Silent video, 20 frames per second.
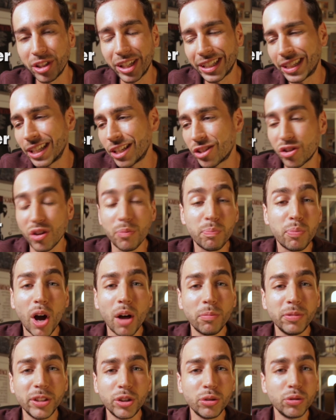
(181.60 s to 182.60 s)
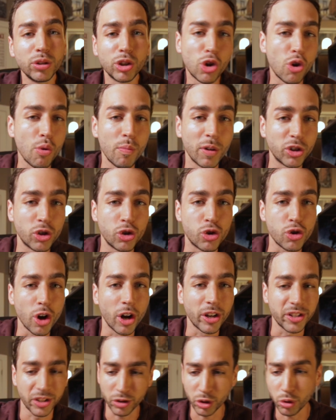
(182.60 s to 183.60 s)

like this, they're probably doing too much drugs,